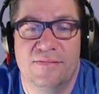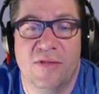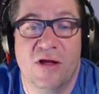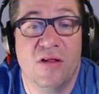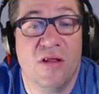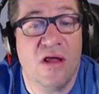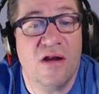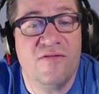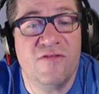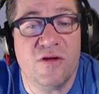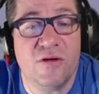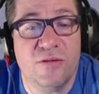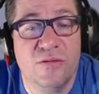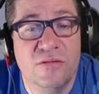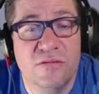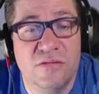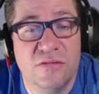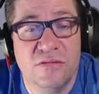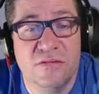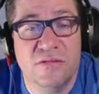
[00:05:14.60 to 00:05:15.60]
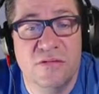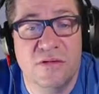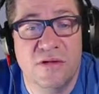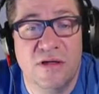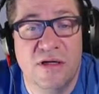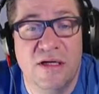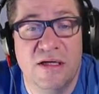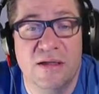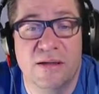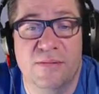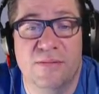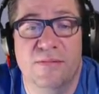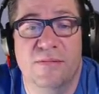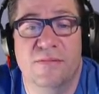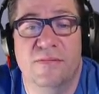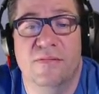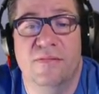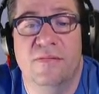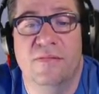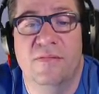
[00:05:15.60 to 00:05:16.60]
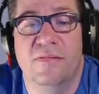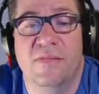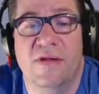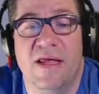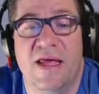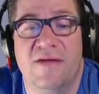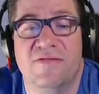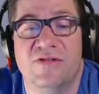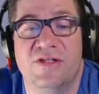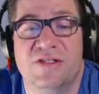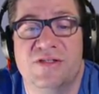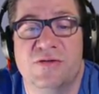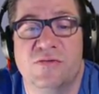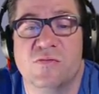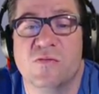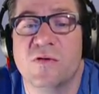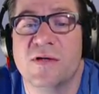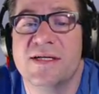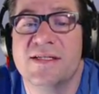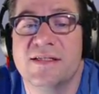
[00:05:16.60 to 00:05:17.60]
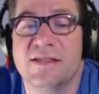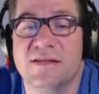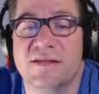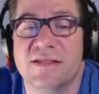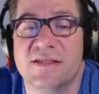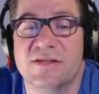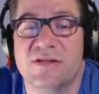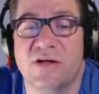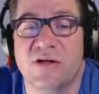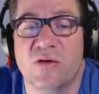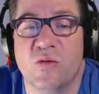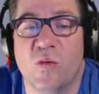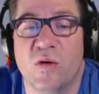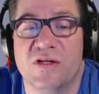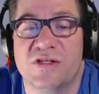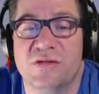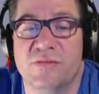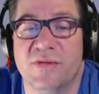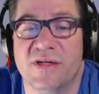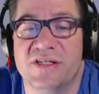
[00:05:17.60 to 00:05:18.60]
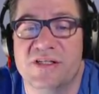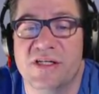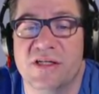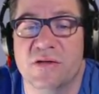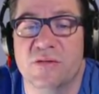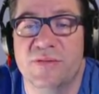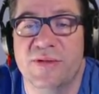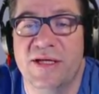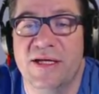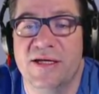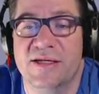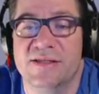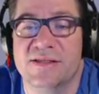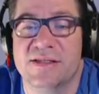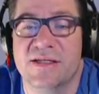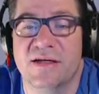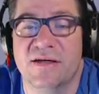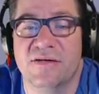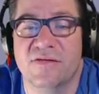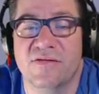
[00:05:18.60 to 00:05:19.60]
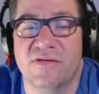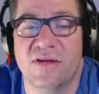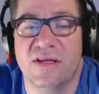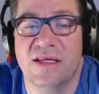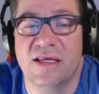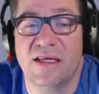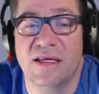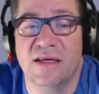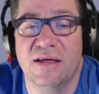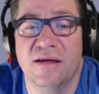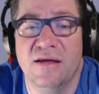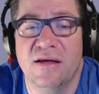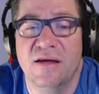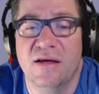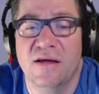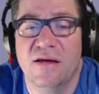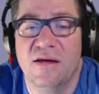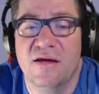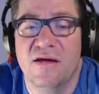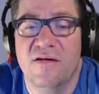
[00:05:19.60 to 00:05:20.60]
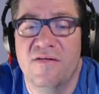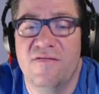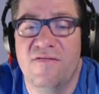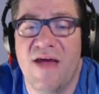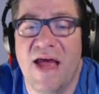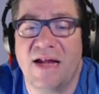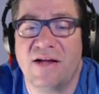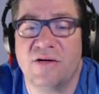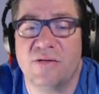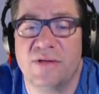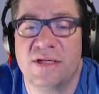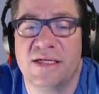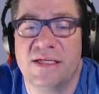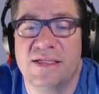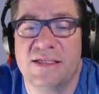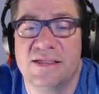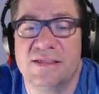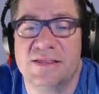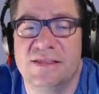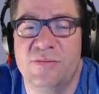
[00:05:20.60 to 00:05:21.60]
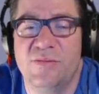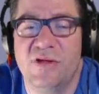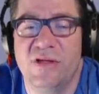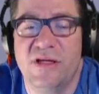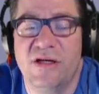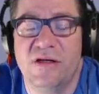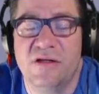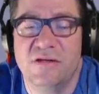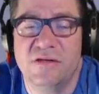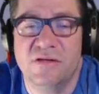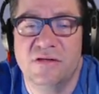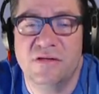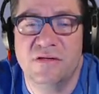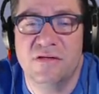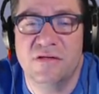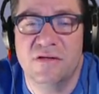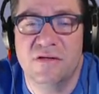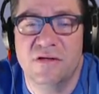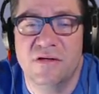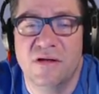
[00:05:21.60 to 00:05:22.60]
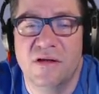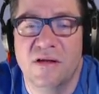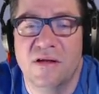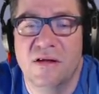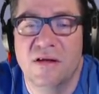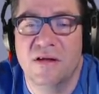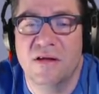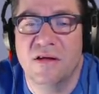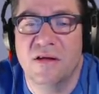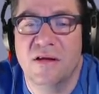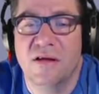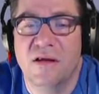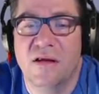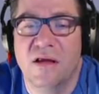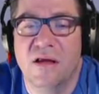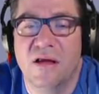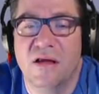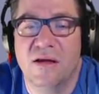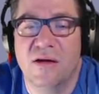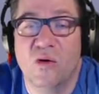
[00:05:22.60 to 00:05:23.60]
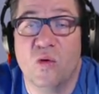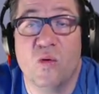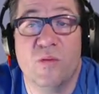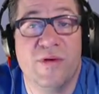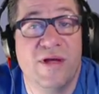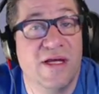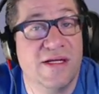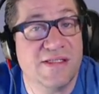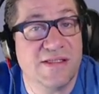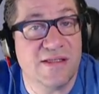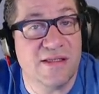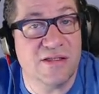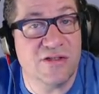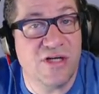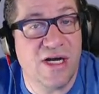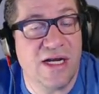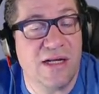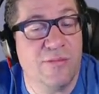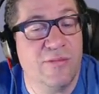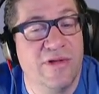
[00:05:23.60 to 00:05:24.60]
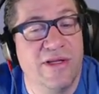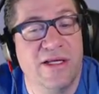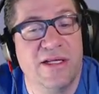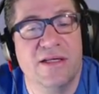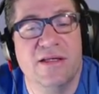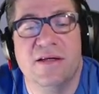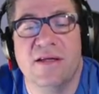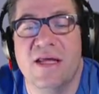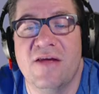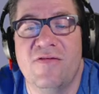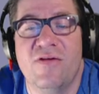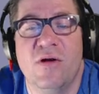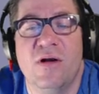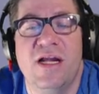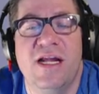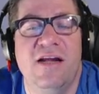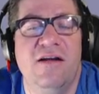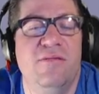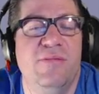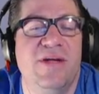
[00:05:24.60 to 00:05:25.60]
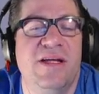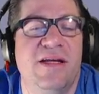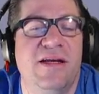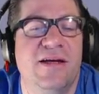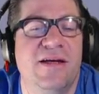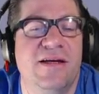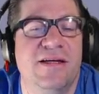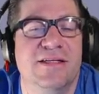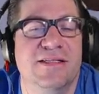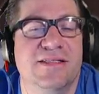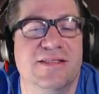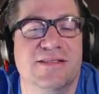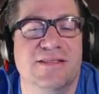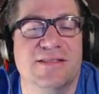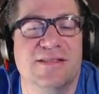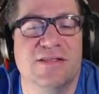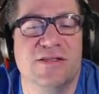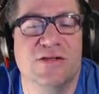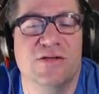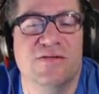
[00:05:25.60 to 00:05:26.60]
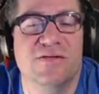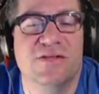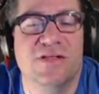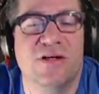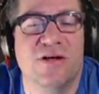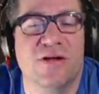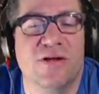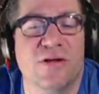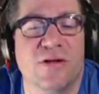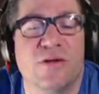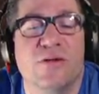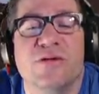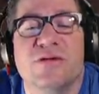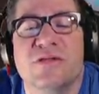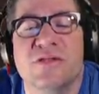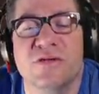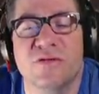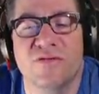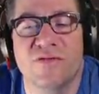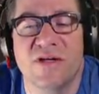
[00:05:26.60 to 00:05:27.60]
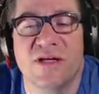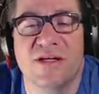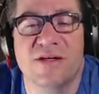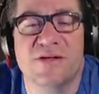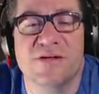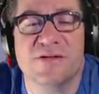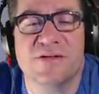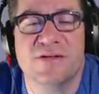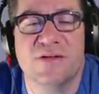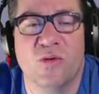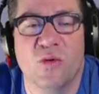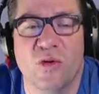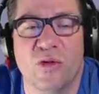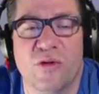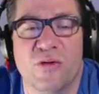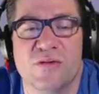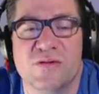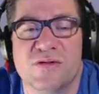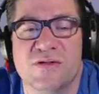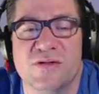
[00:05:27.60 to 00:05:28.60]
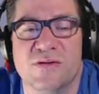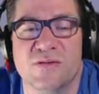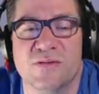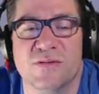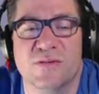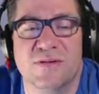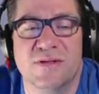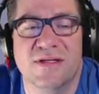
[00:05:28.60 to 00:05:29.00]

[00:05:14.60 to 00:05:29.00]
a lot of you um, have just recently started watching my channel because of the factory simulator uh, or because of the Dragon Blade. If you're here because you saw those two videos or those two